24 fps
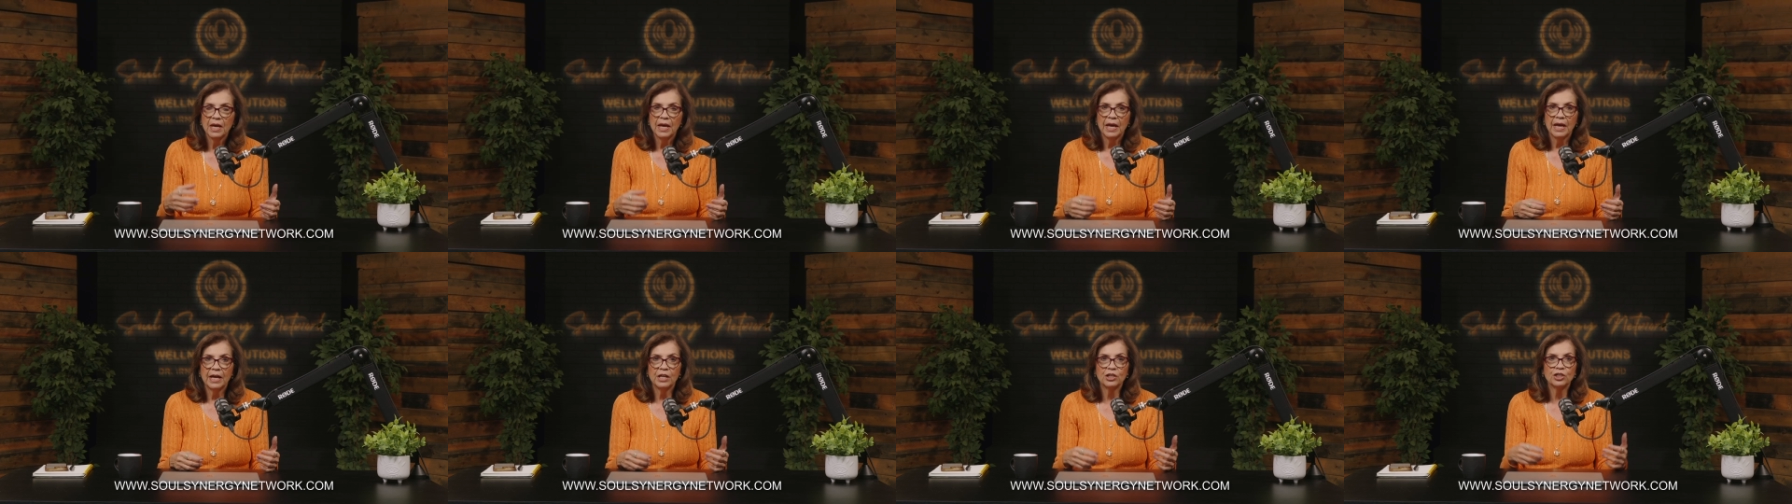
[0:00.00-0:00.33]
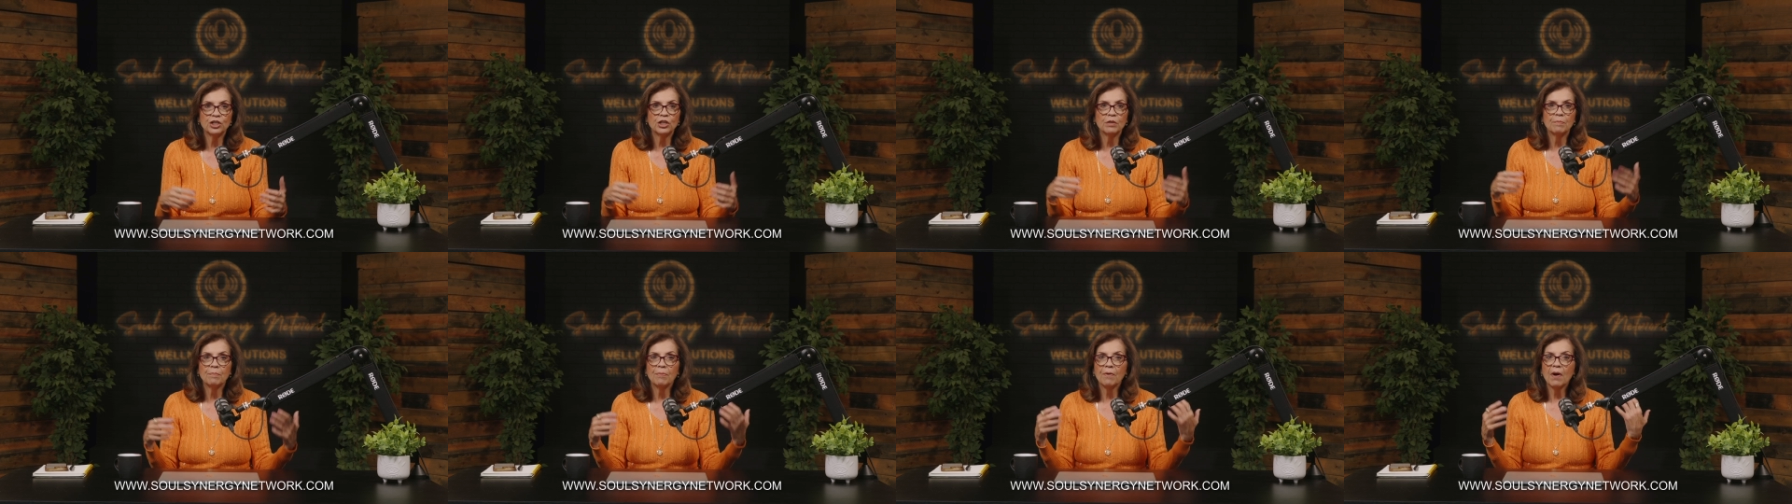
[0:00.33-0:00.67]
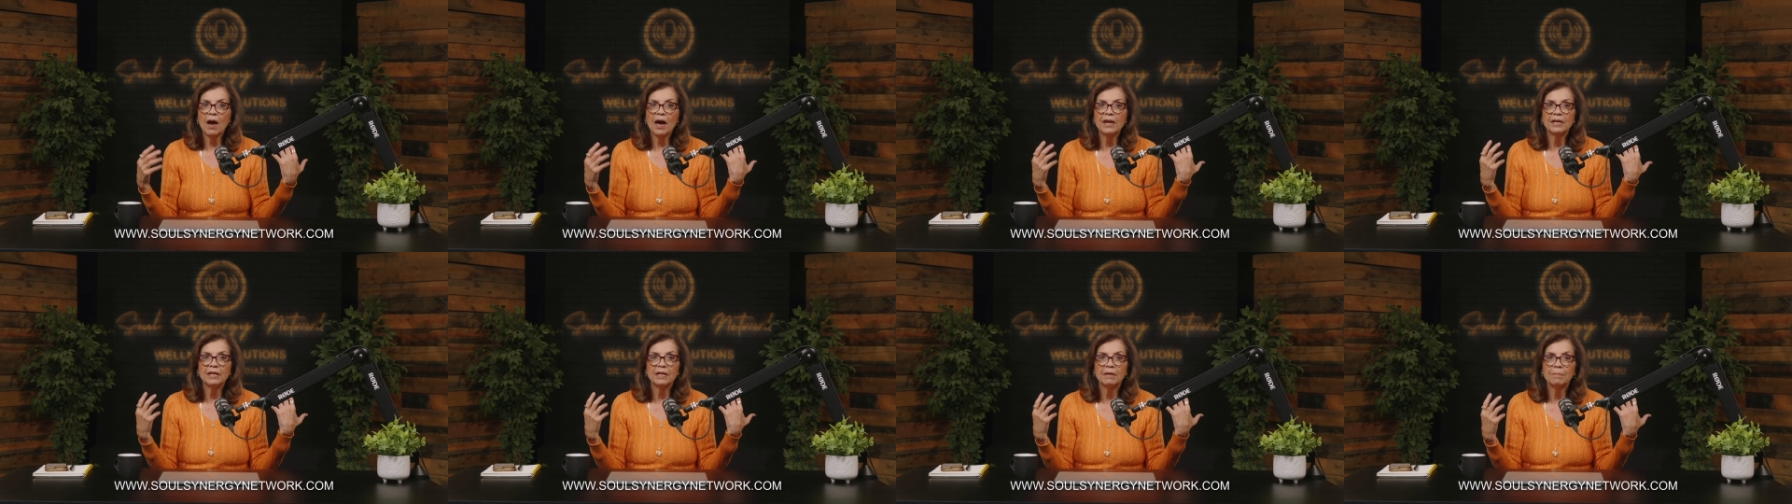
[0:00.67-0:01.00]
And she
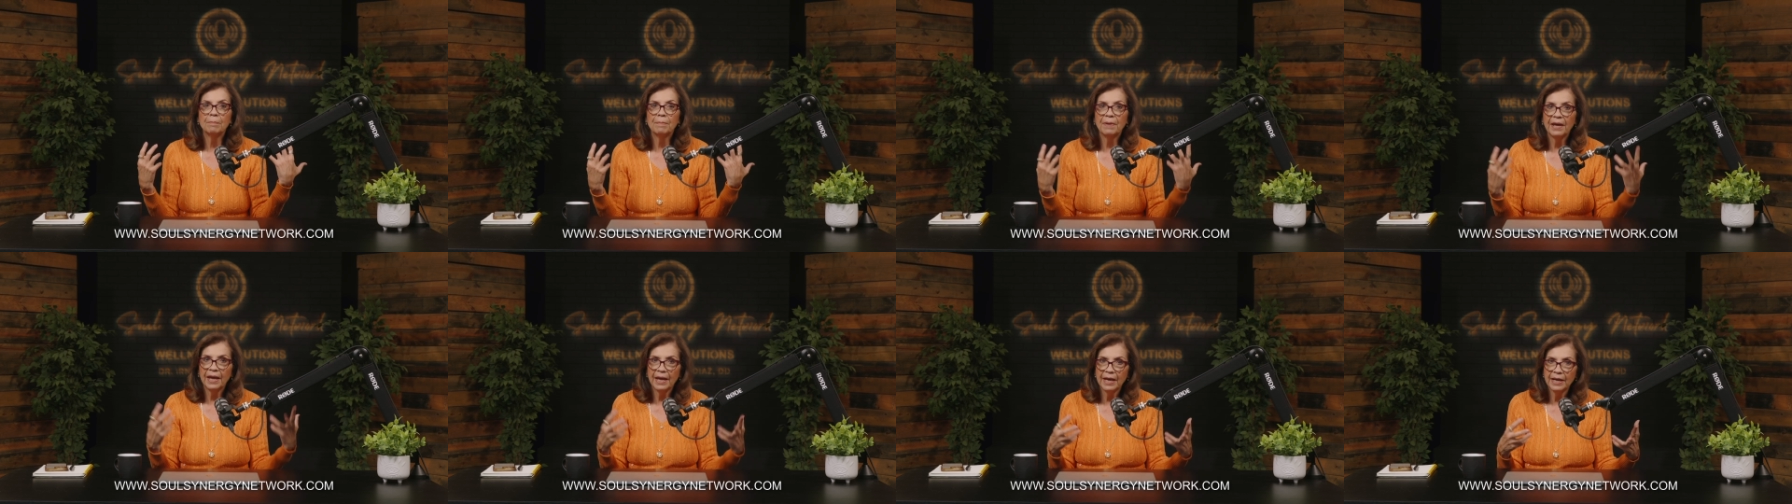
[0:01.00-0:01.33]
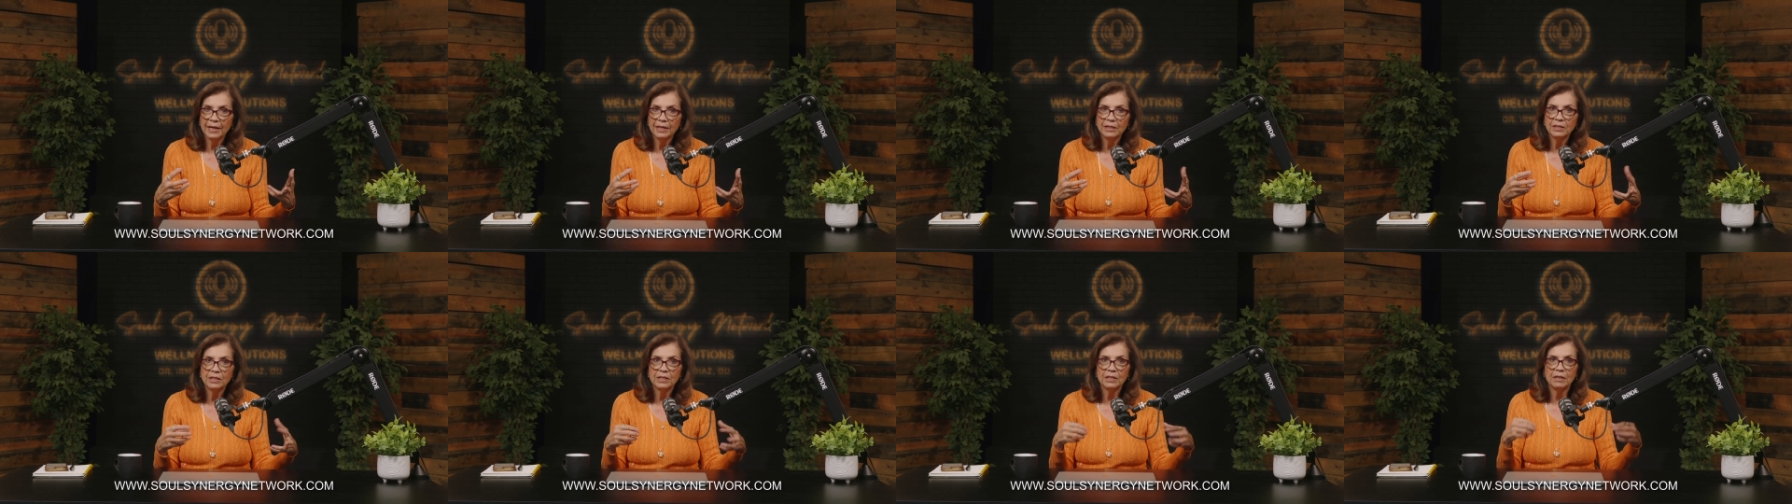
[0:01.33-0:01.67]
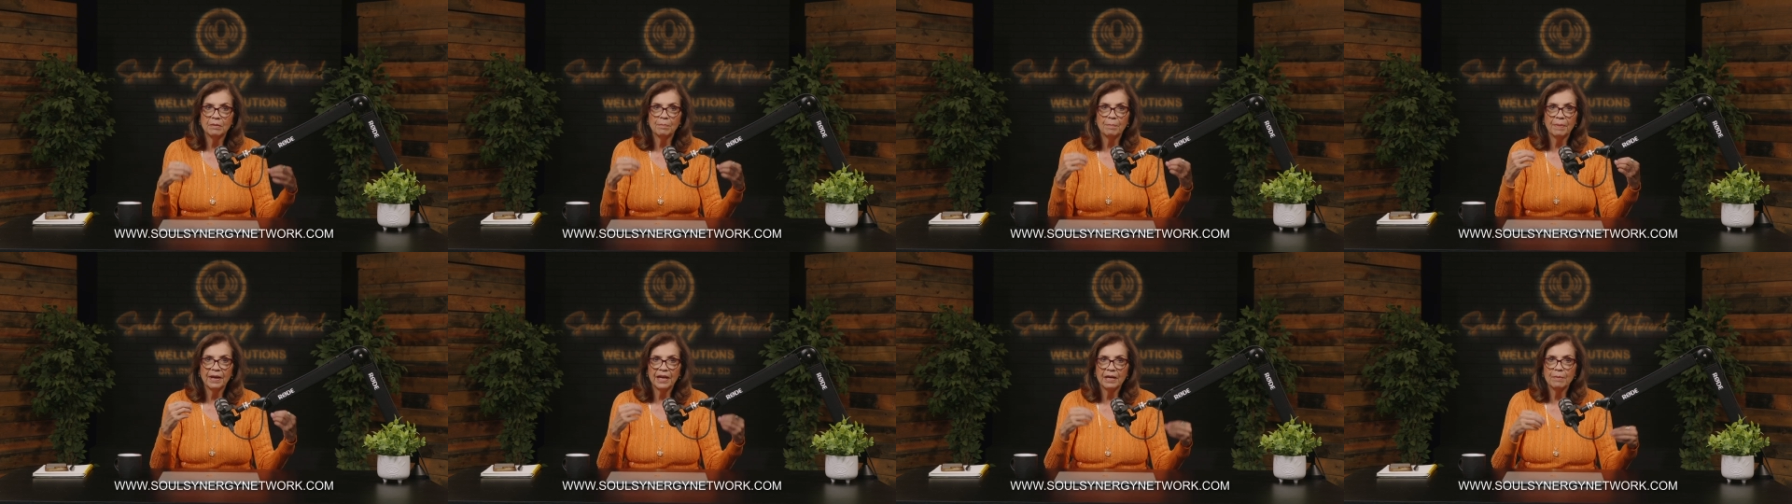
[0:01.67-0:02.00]
brought in paint
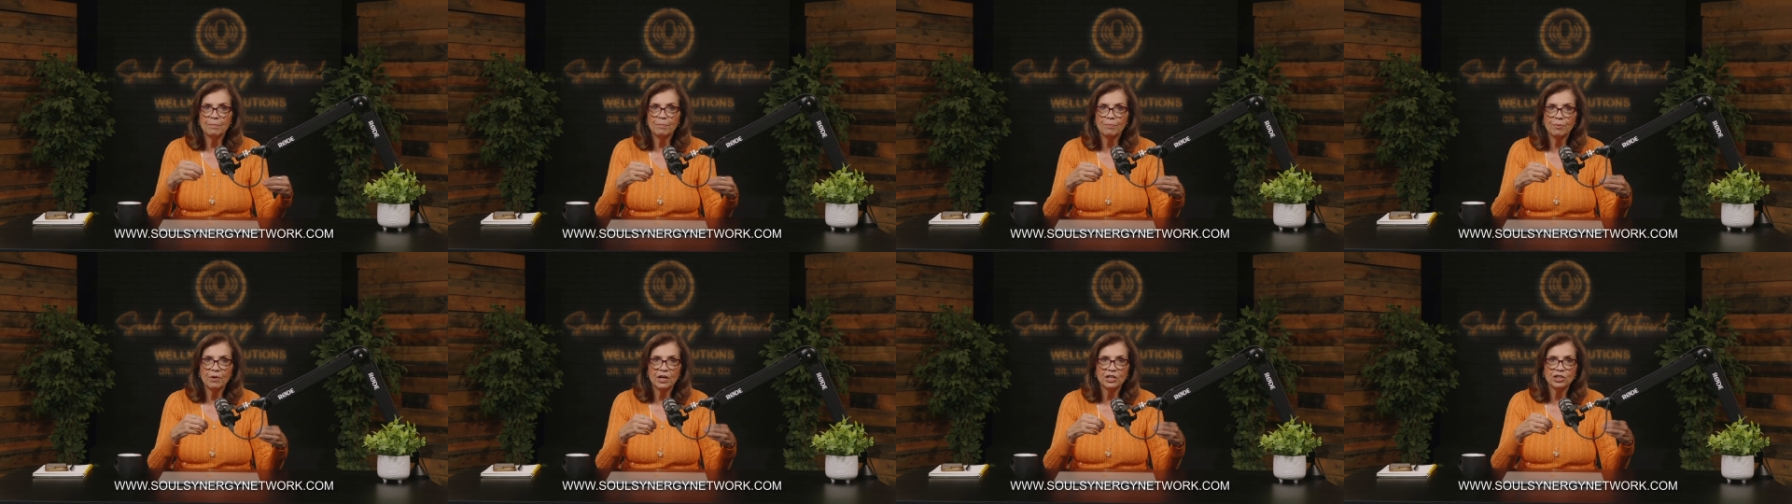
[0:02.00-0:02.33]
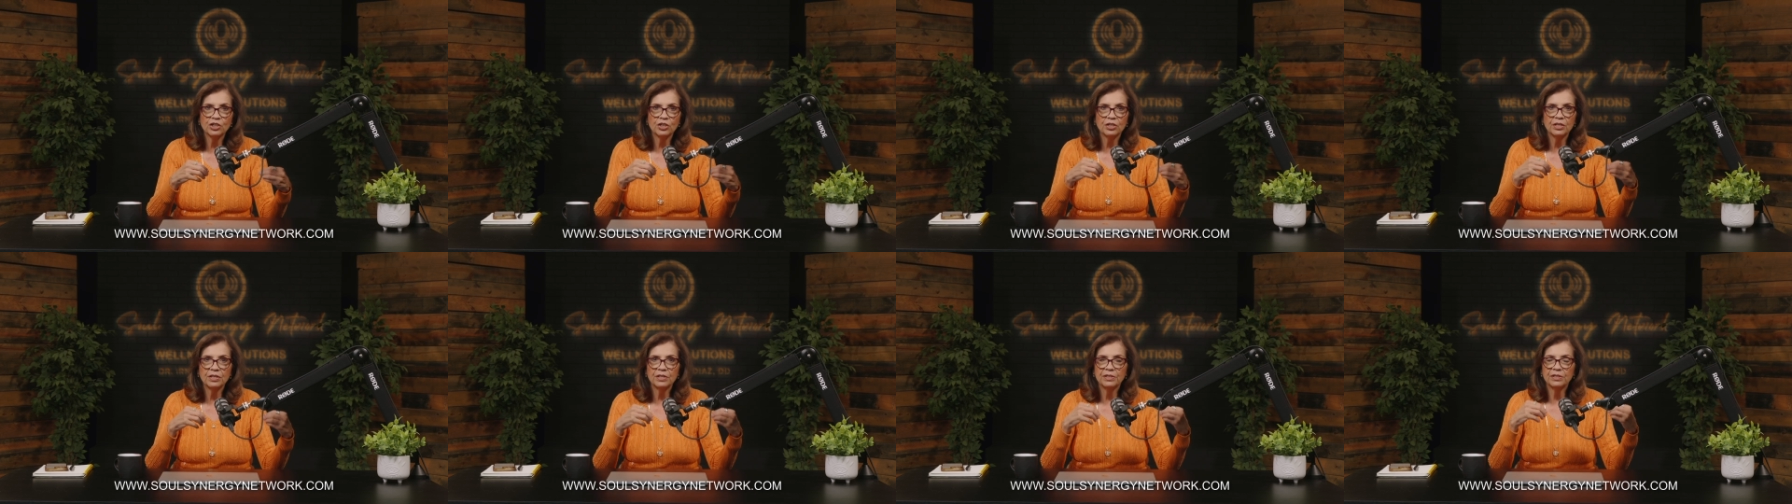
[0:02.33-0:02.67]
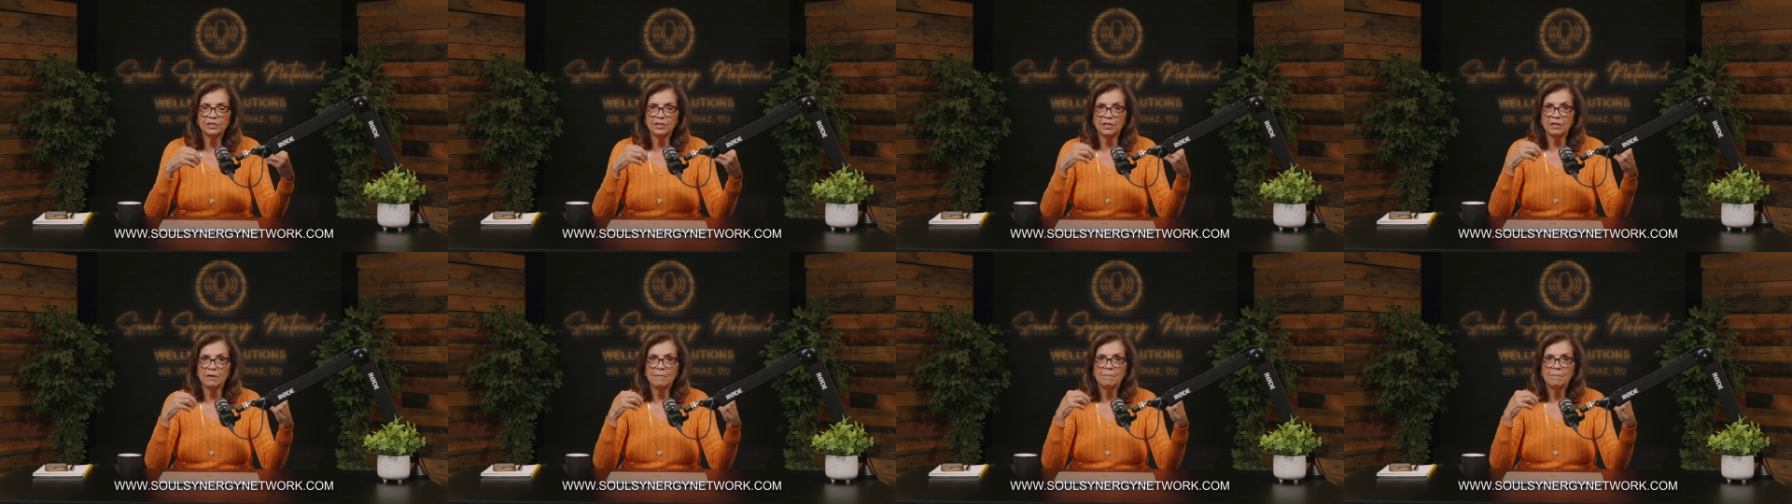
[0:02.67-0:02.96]
and paint brushes,